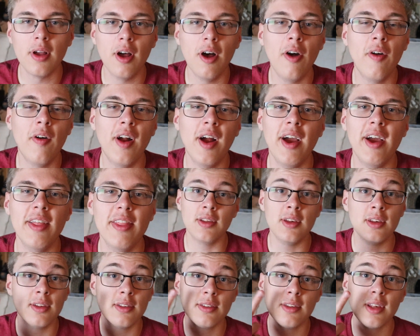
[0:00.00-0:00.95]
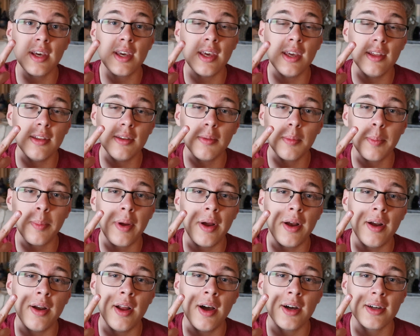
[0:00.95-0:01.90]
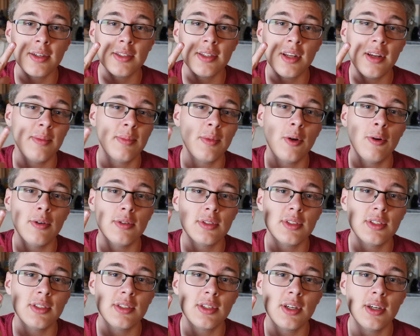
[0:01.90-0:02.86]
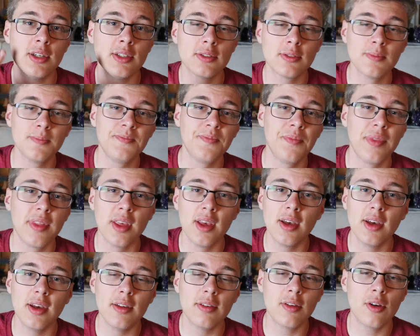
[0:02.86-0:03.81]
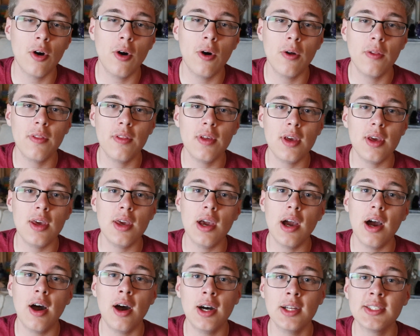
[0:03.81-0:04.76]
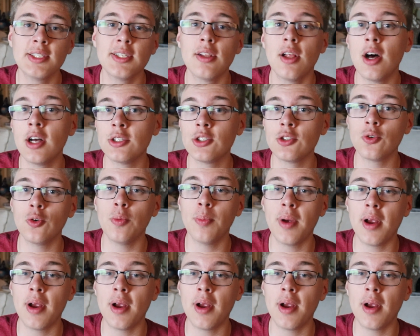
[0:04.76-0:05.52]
All right, the second paradox that I'm going to discuss is called the ontological